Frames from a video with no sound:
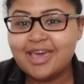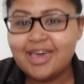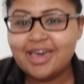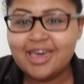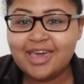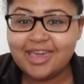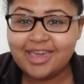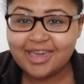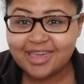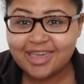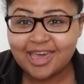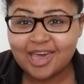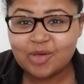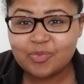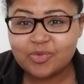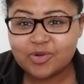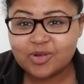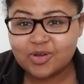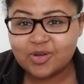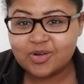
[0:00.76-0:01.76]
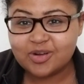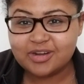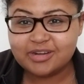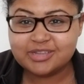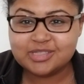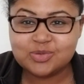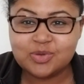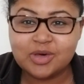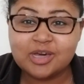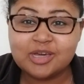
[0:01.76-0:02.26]
Hey
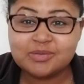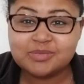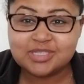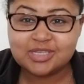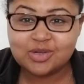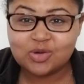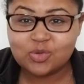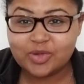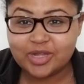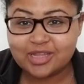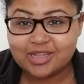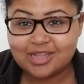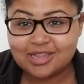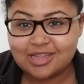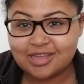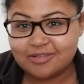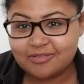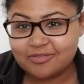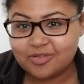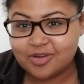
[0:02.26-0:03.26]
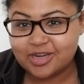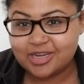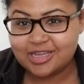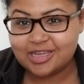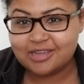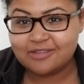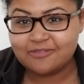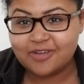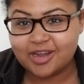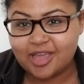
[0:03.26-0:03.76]
Capricorns, welcome to your weekly love
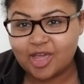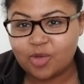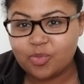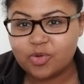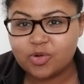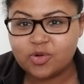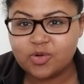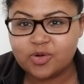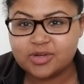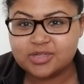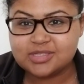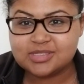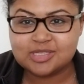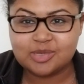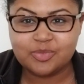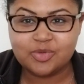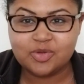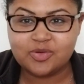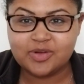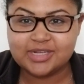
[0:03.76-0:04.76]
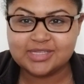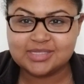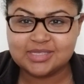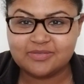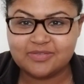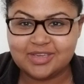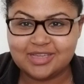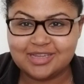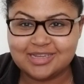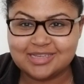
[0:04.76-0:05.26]
reading for Capricorn, Sun, Moon,
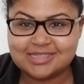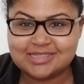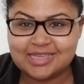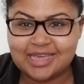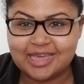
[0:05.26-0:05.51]
Rising, Venus,